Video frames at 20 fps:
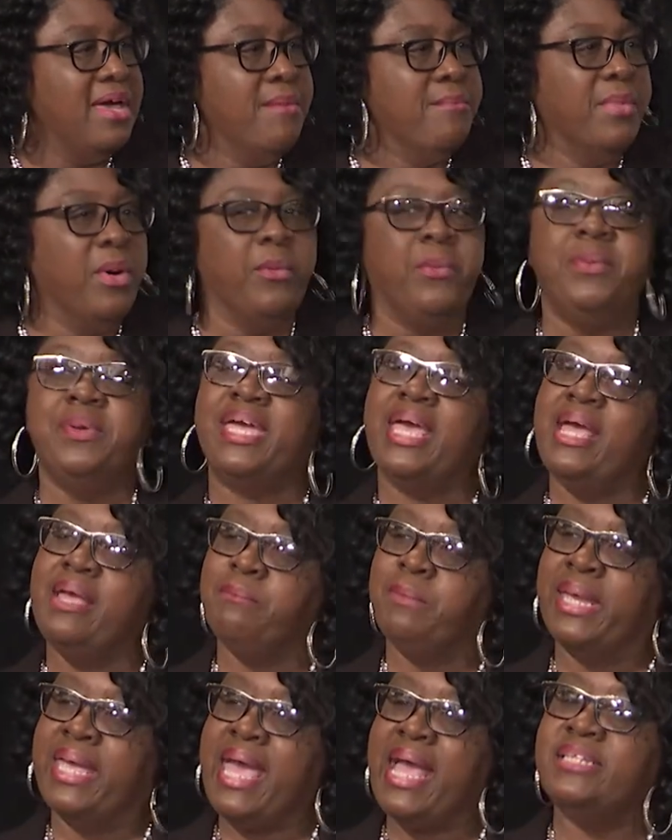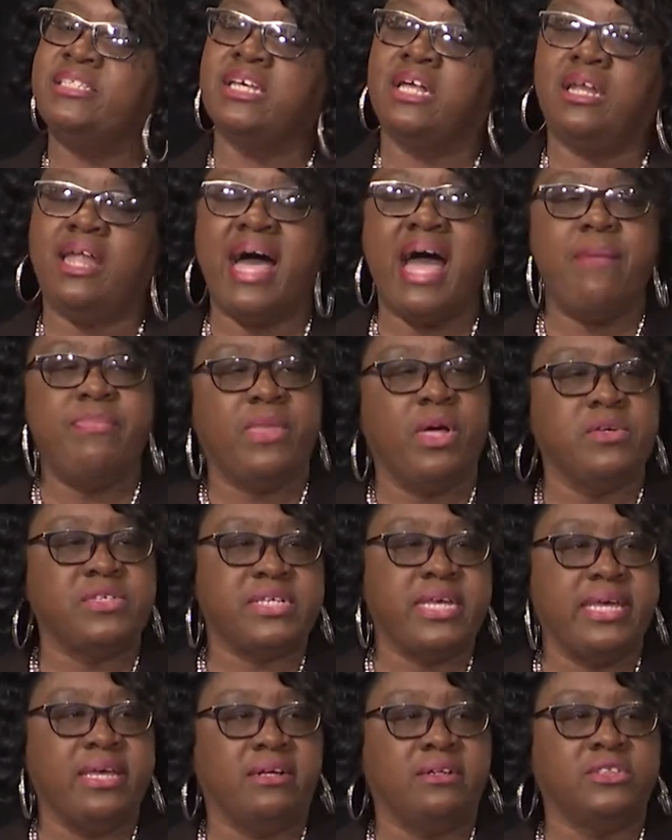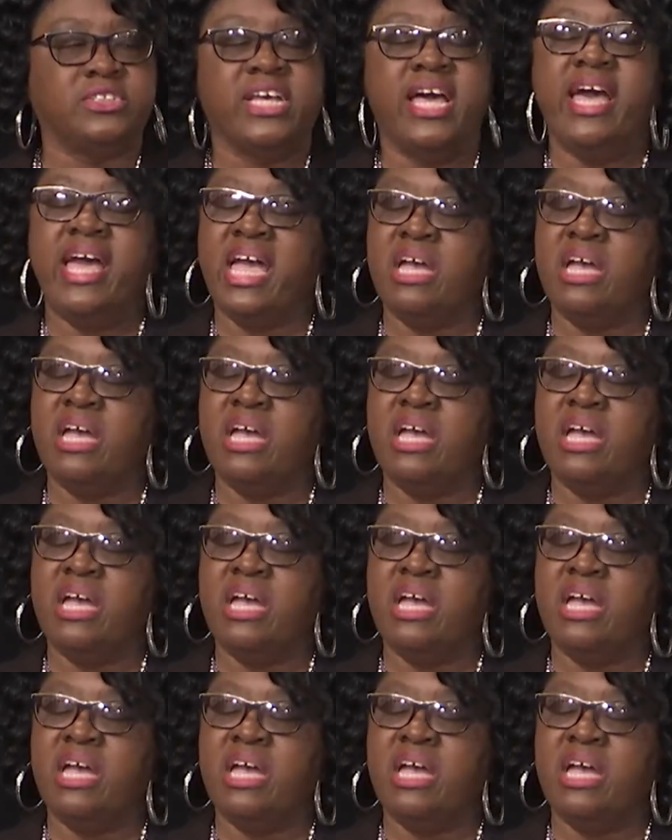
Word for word: But we began to climb those hills